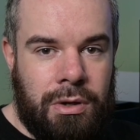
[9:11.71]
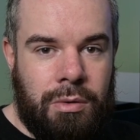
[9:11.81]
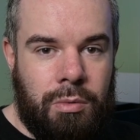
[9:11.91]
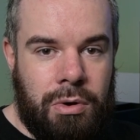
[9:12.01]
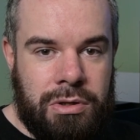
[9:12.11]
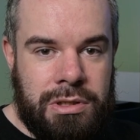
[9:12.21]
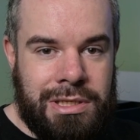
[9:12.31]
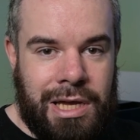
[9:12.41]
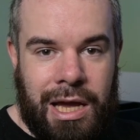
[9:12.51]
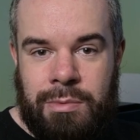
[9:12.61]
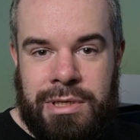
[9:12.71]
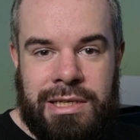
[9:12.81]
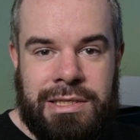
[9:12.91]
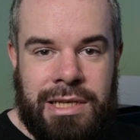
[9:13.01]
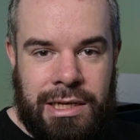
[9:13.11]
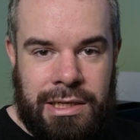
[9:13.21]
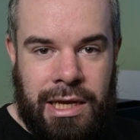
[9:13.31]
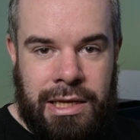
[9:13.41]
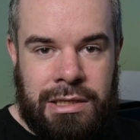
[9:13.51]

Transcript: was I was accidentally in